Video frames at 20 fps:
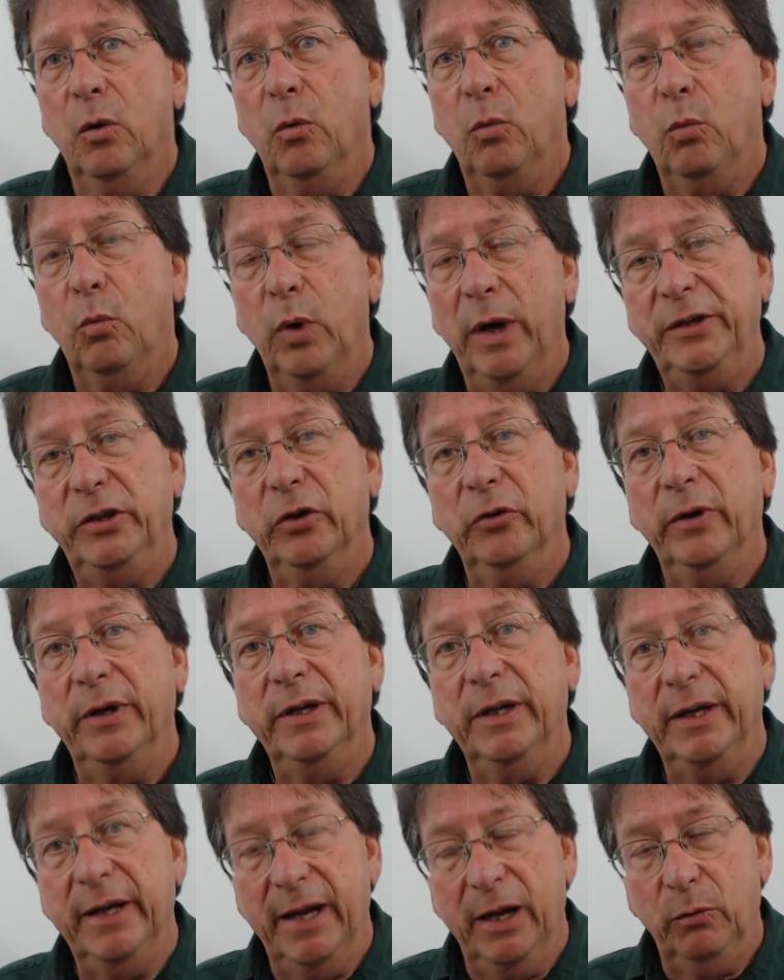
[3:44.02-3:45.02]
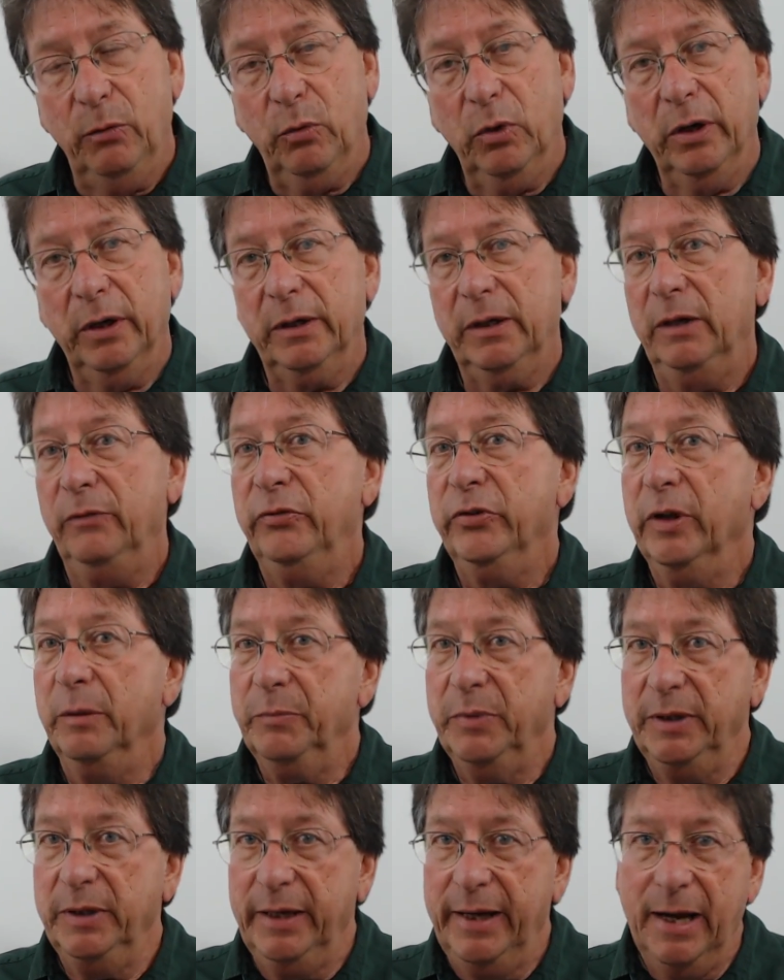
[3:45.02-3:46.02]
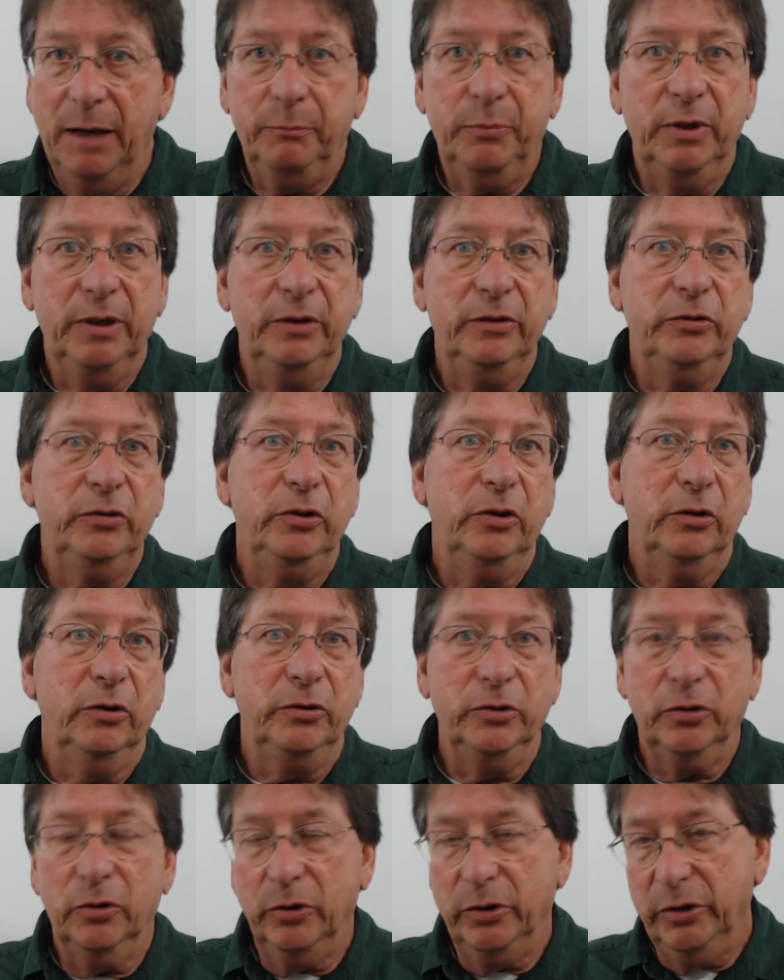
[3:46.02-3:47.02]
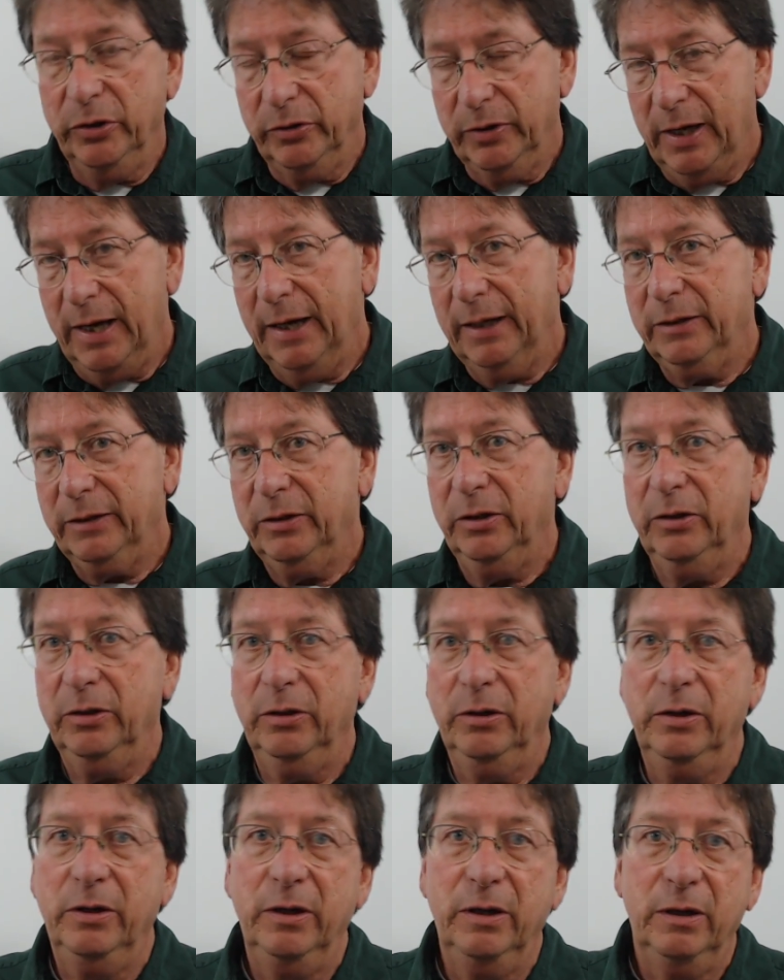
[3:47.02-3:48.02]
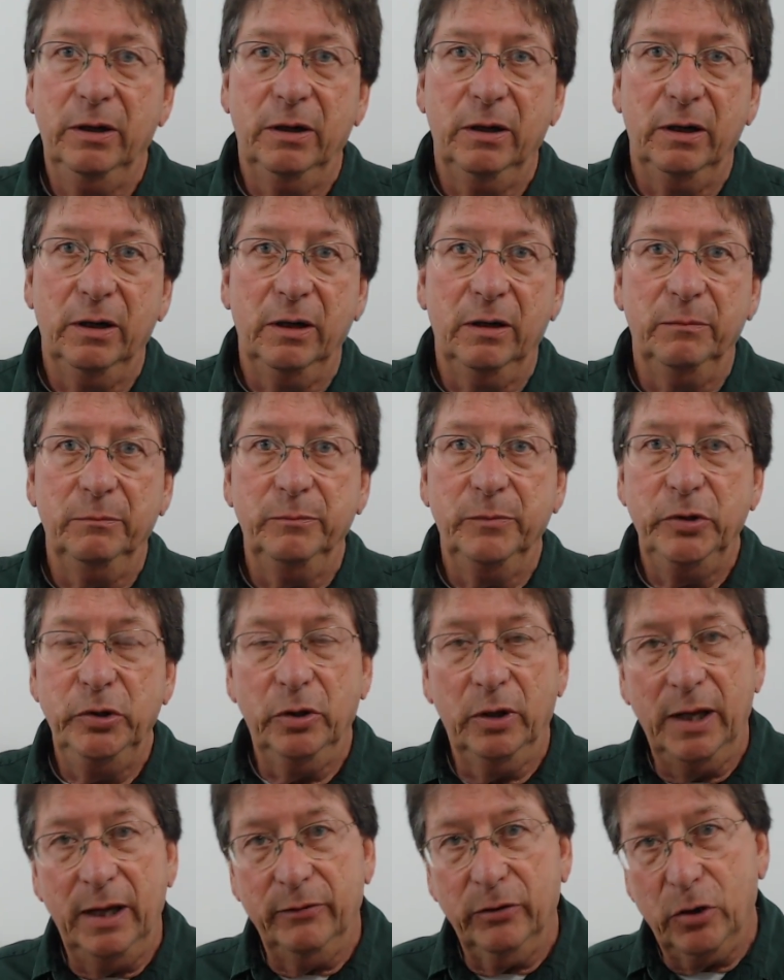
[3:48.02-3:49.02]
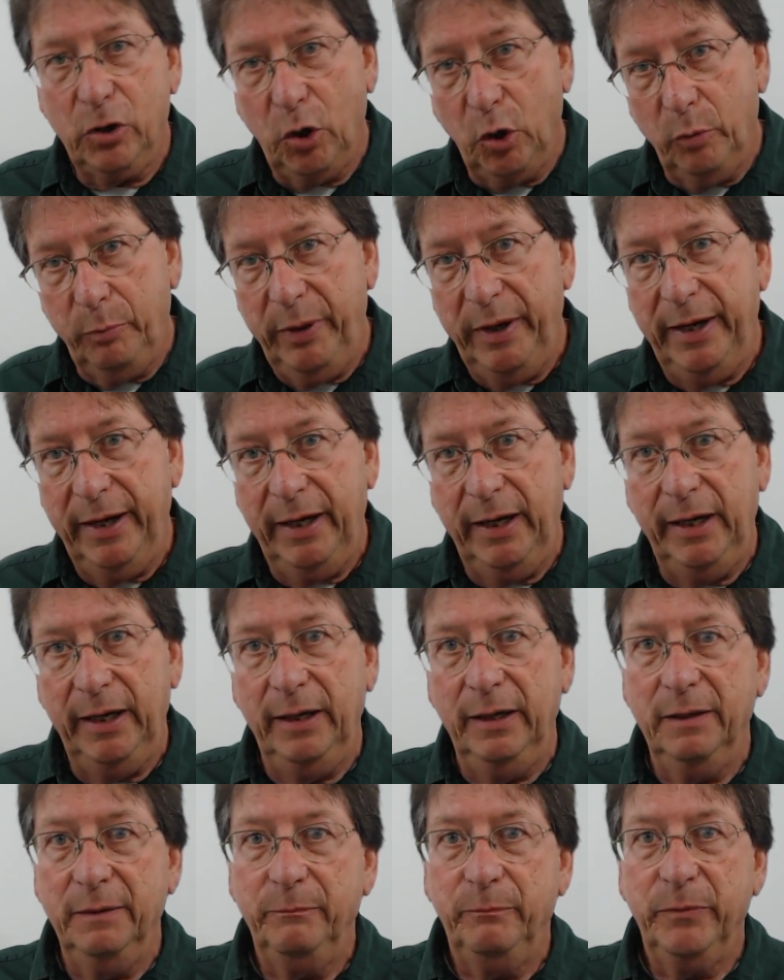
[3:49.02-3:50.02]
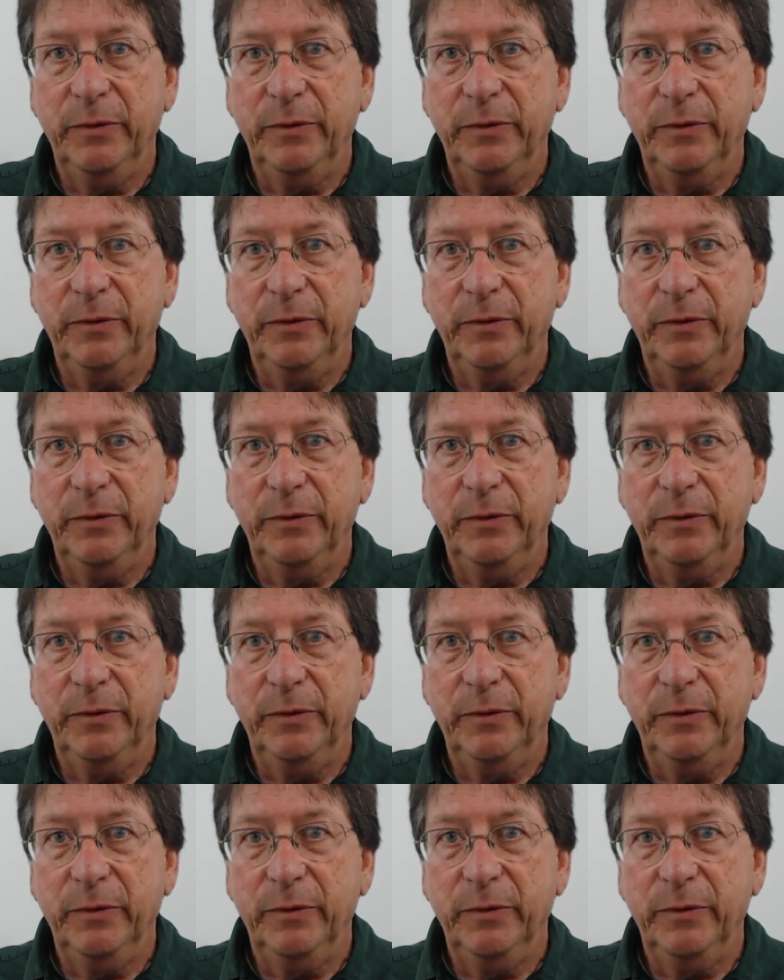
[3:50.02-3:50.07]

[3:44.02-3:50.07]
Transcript: When you're in the network, if something happens, you go to your doctor, you'll have a copay.